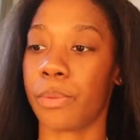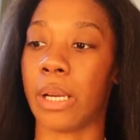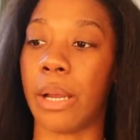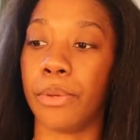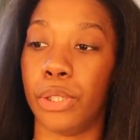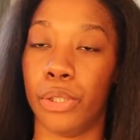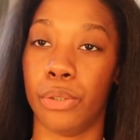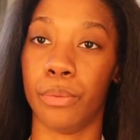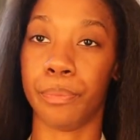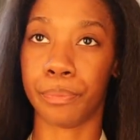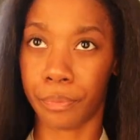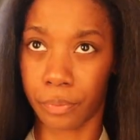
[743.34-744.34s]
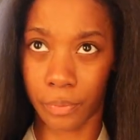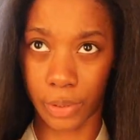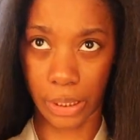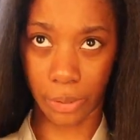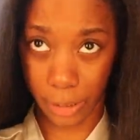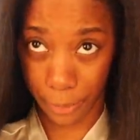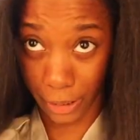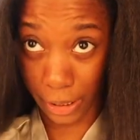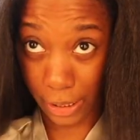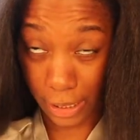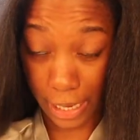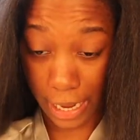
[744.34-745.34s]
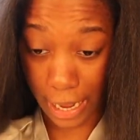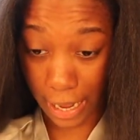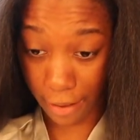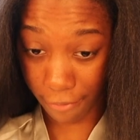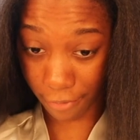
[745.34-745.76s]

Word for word: what I would do because I'll split this in half.